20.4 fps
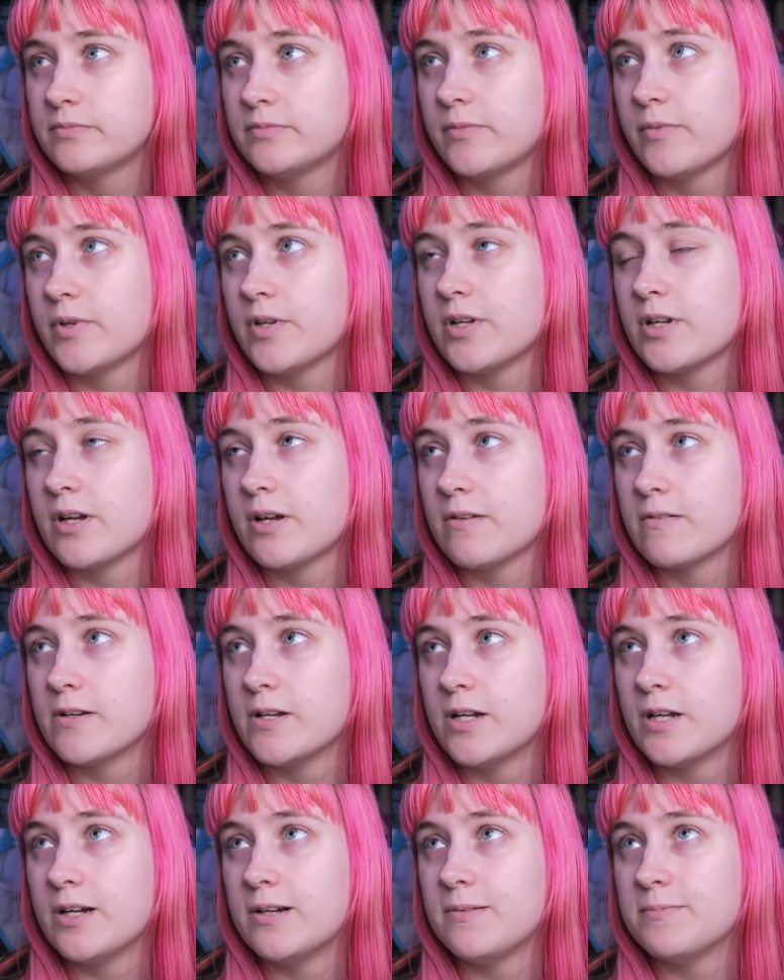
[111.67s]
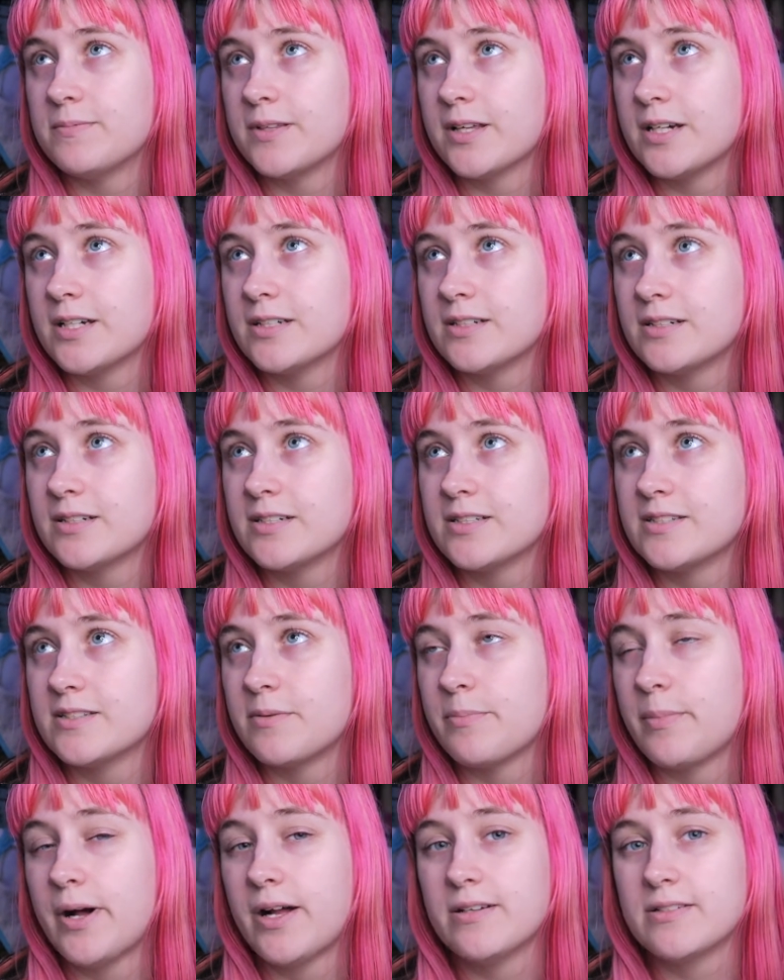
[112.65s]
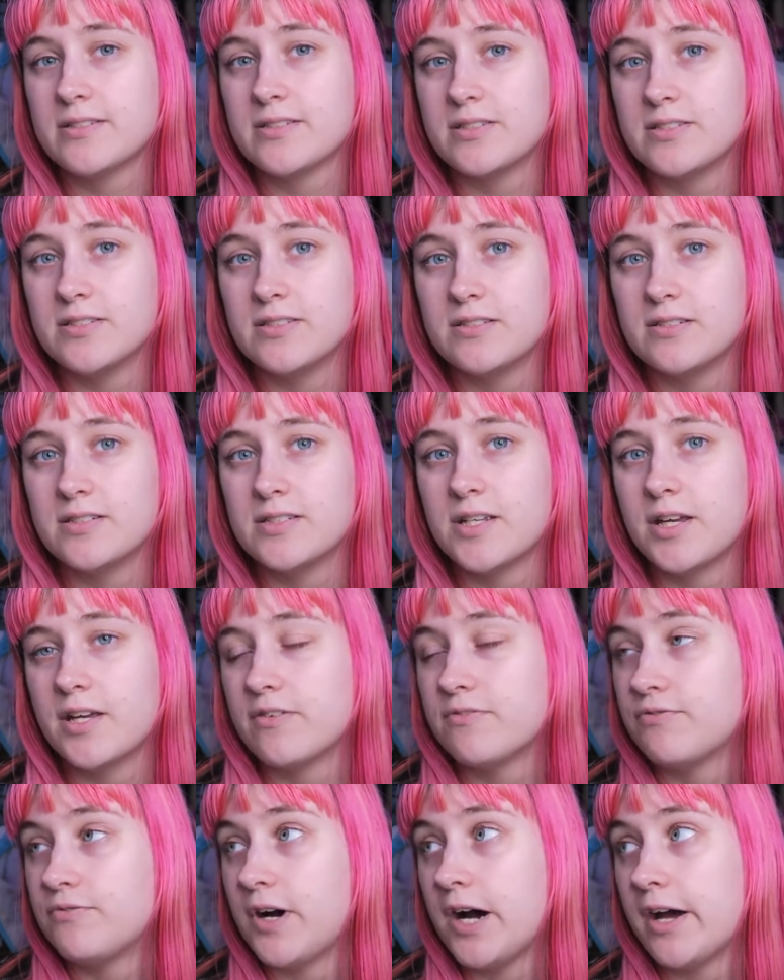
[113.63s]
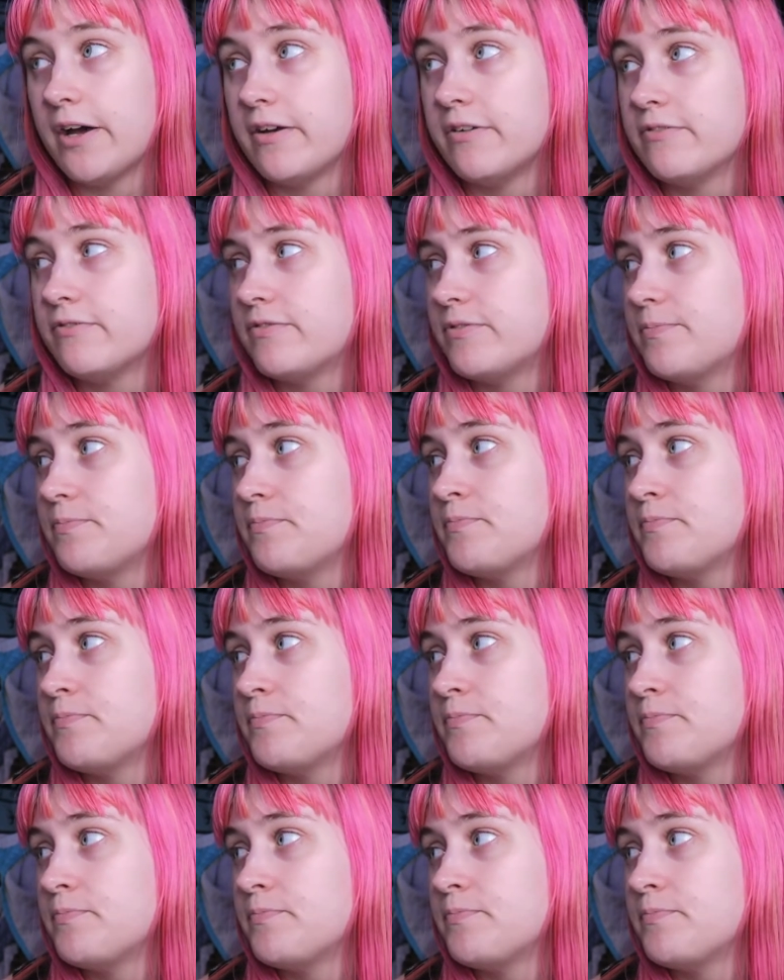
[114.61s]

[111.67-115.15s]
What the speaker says: Then I'm gonna up that because the bottle says you can take 5.